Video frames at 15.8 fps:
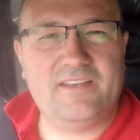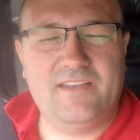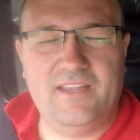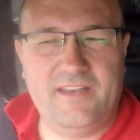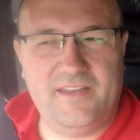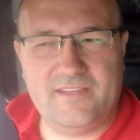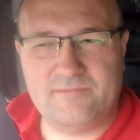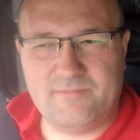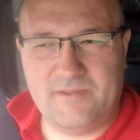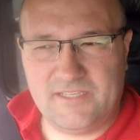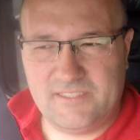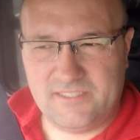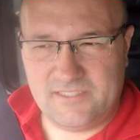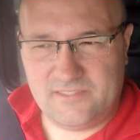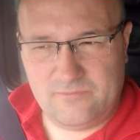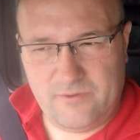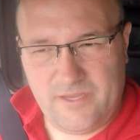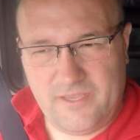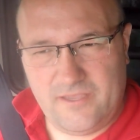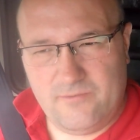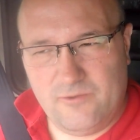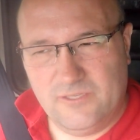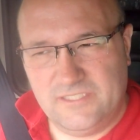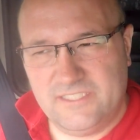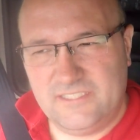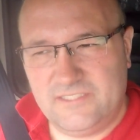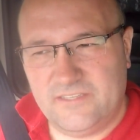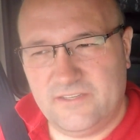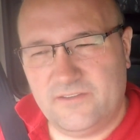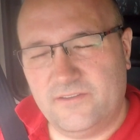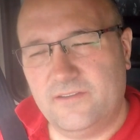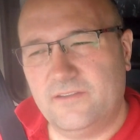nearly as much as we wanted
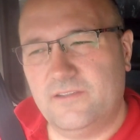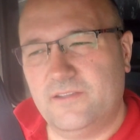to.